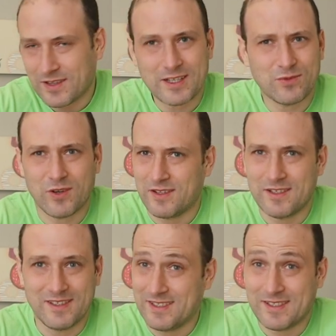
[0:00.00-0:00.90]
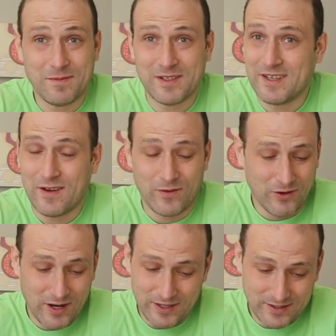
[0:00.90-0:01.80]
Guess what? This time they didn't have
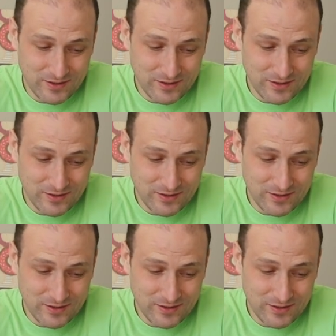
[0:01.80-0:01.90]
variety.